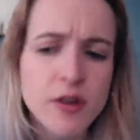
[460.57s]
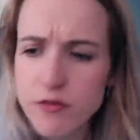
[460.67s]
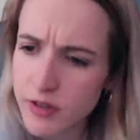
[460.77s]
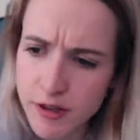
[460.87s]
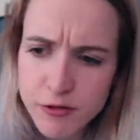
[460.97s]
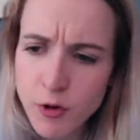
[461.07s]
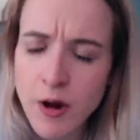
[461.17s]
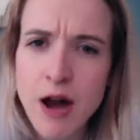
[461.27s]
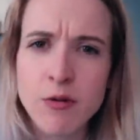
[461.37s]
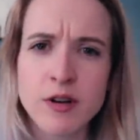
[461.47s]
for like
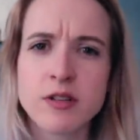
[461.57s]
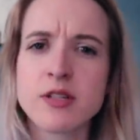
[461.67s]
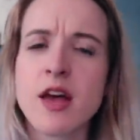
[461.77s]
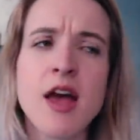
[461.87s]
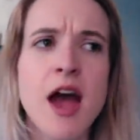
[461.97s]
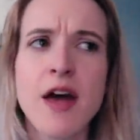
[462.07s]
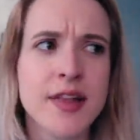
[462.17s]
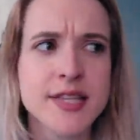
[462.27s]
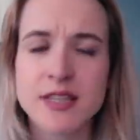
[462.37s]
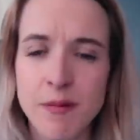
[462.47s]
four hours and
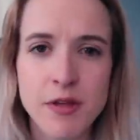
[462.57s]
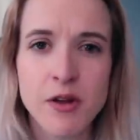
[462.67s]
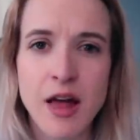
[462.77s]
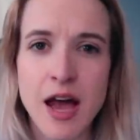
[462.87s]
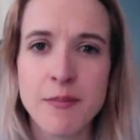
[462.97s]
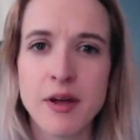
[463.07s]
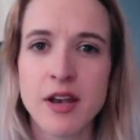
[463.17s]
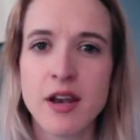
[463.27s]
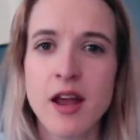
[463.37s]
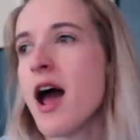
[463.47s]
then something will
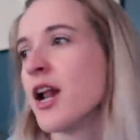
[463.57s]
happen